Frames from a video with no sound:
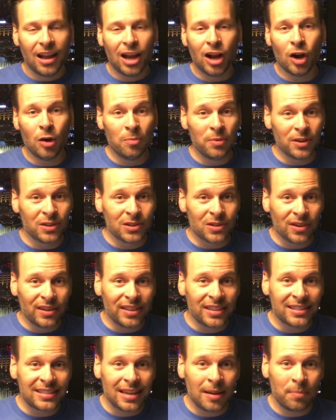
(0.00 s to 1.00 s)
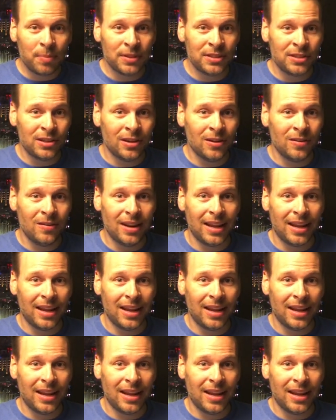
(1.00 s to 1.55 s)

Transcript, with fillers: I hope you enjoyed this episode,